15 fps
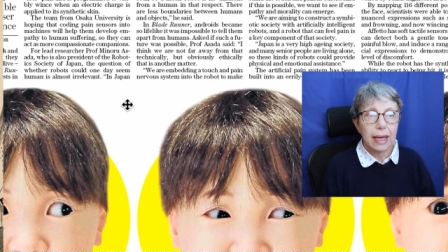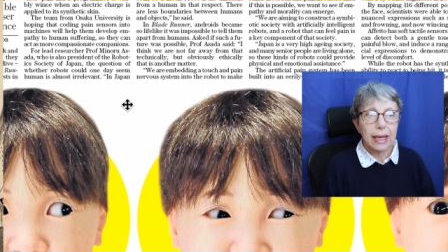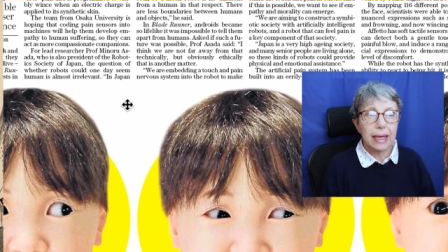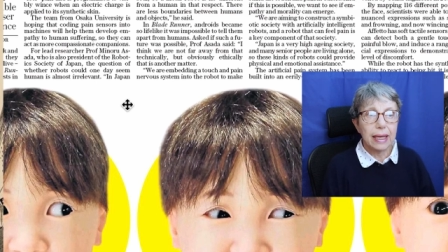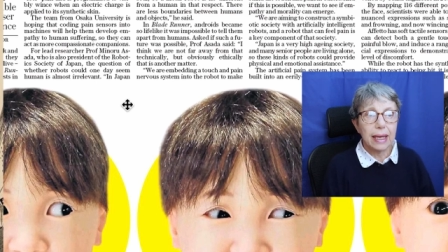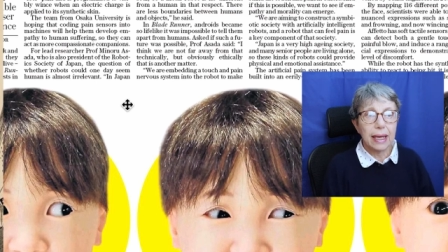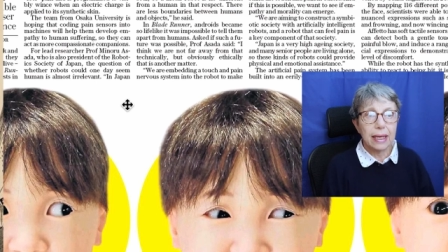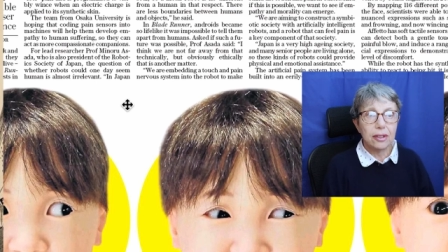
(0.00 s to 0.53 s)

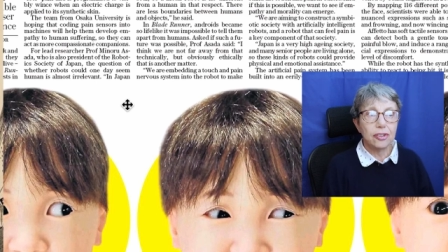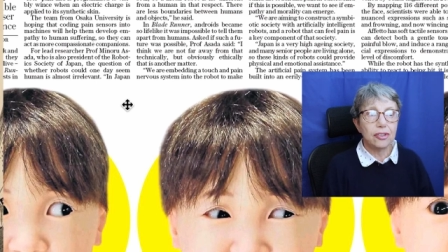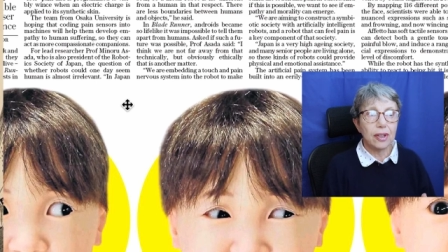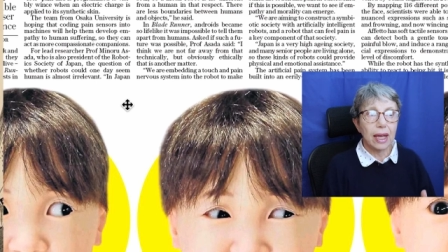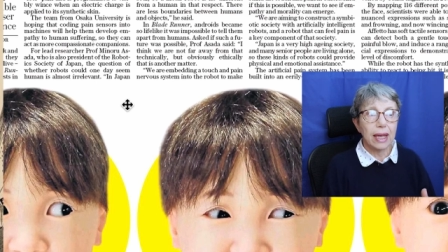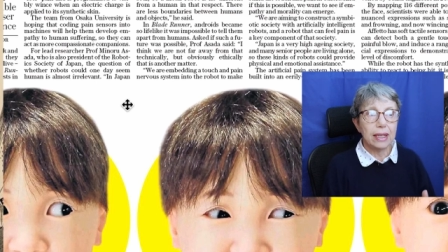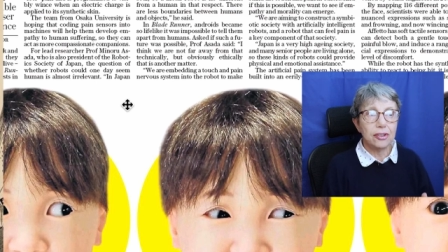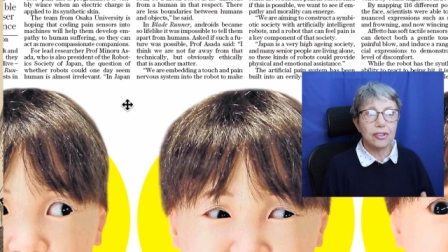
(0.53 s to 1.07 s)
He
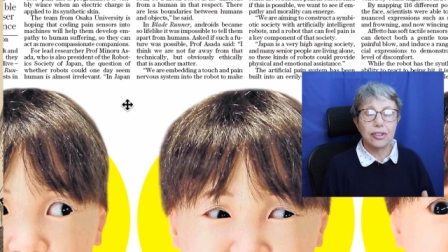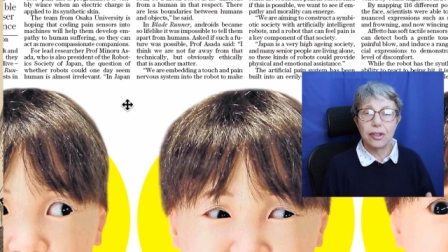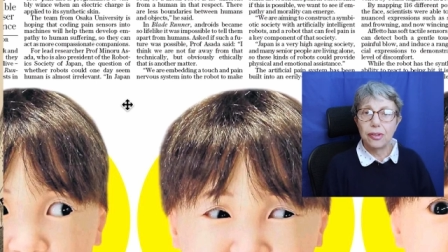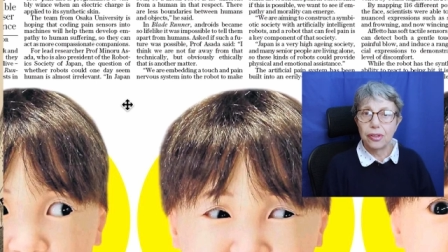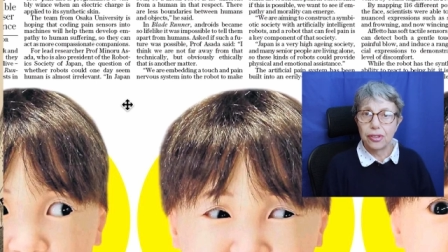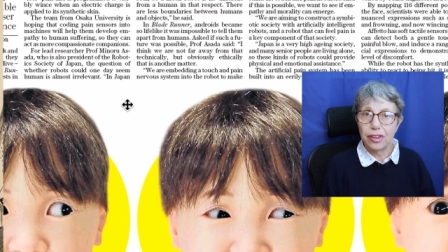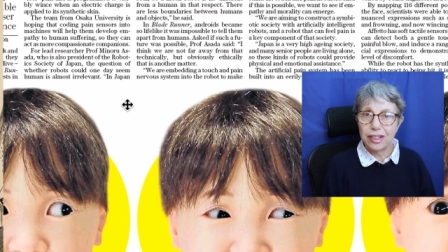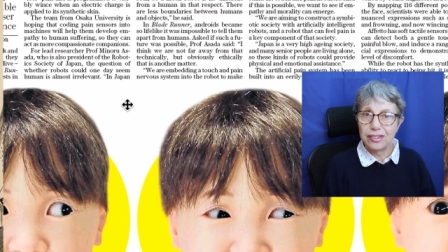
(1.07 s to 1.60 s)
is a
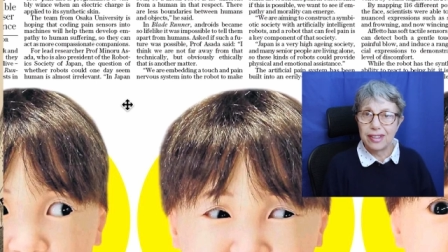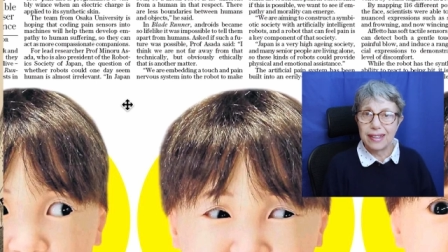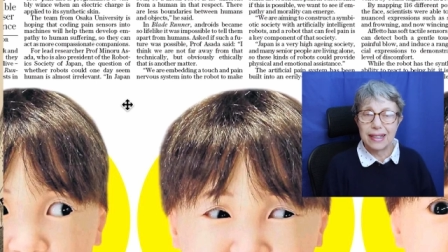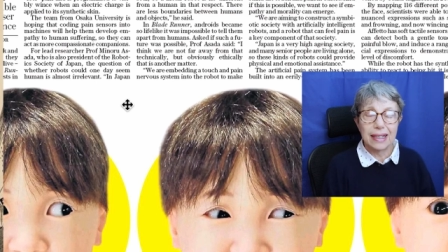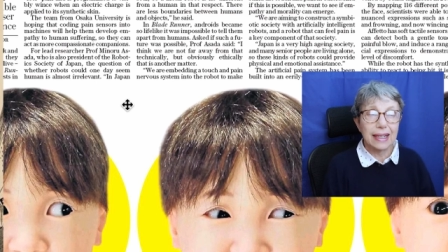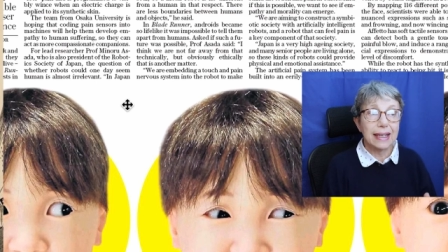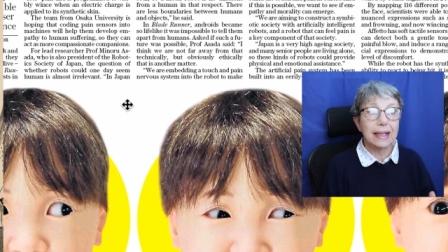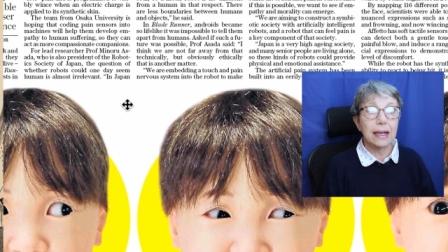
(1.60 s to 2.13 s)

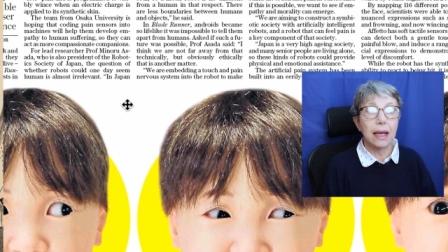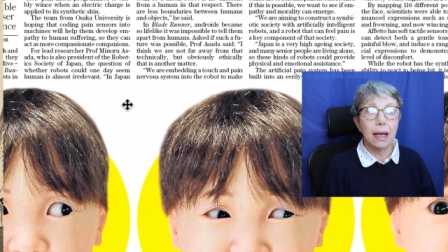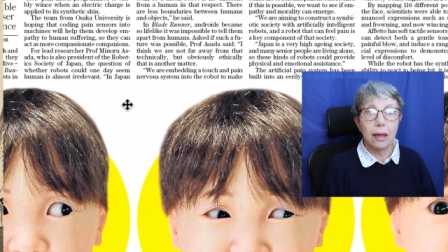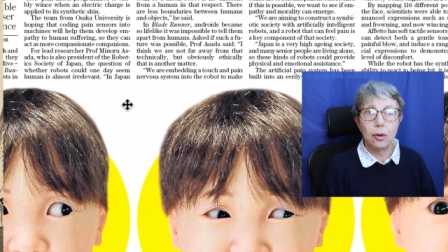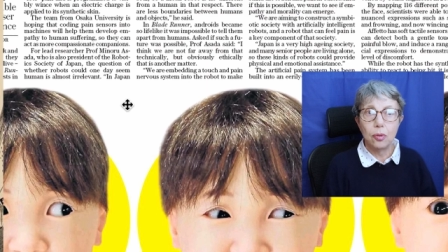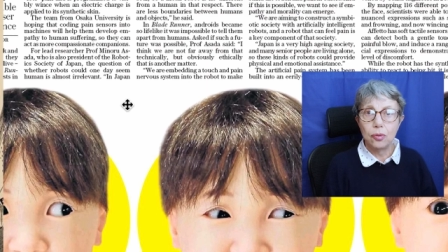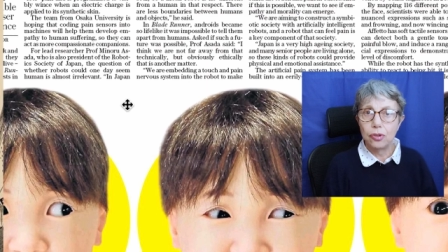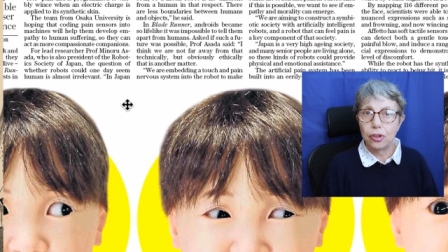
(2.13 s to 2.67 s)
synthetically
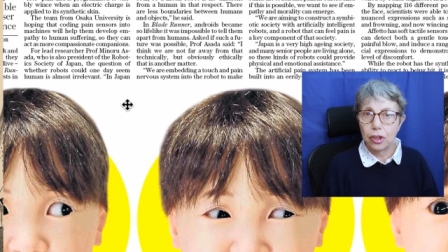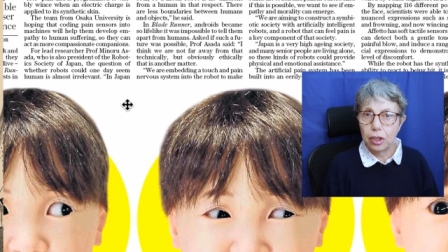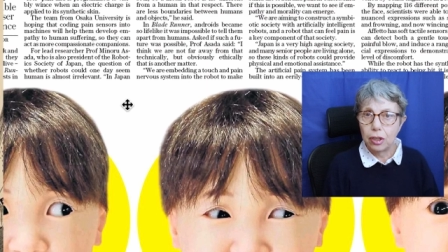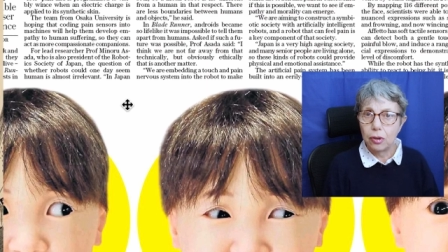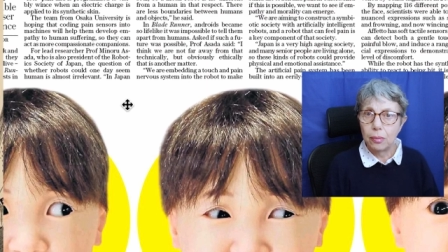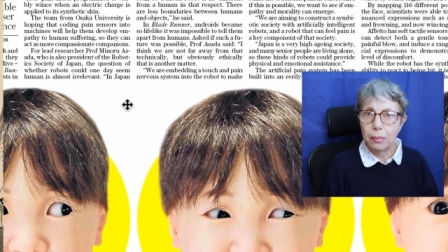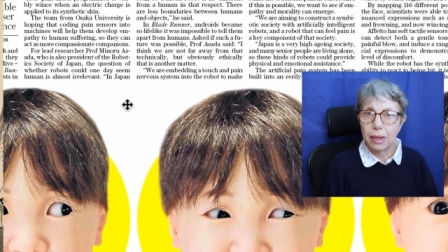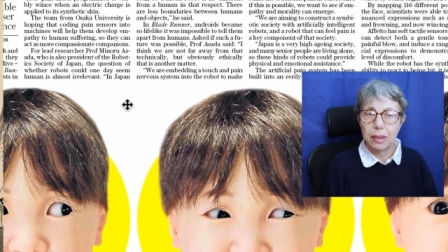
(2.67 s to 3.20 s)
cloned
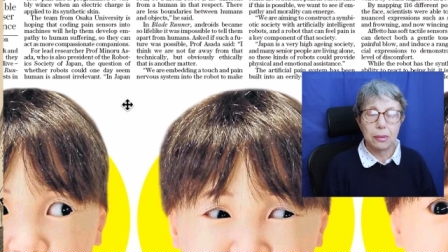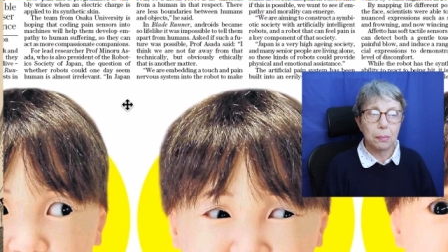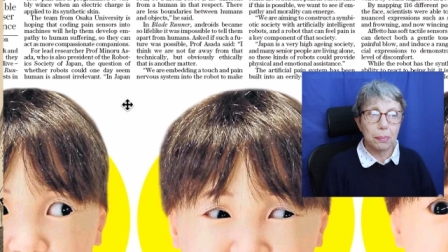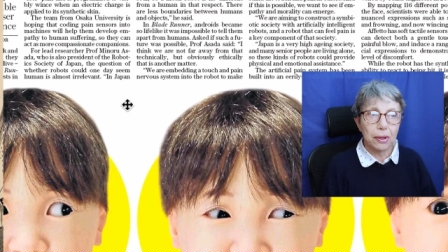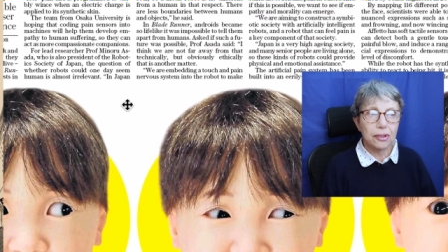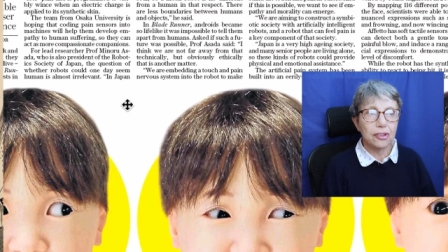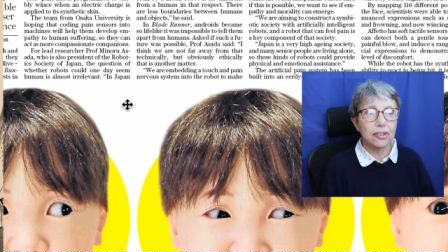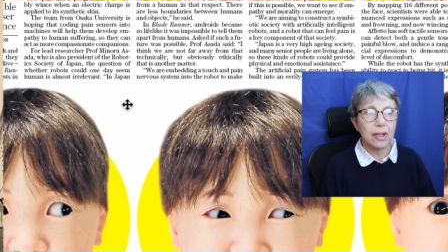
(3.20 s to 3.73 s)
human,
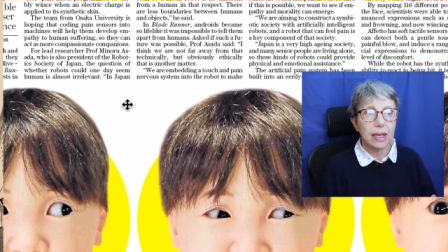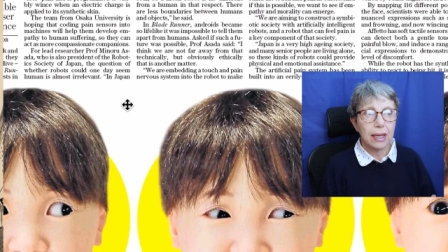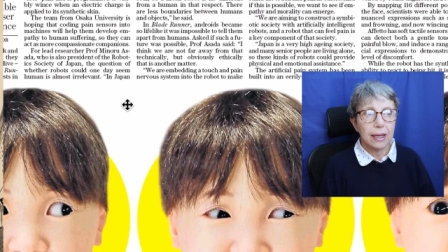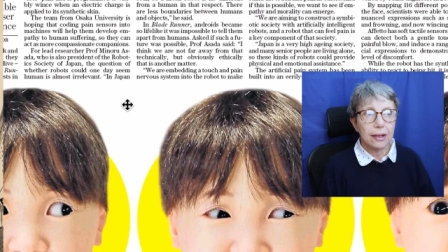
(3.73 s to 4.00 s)
but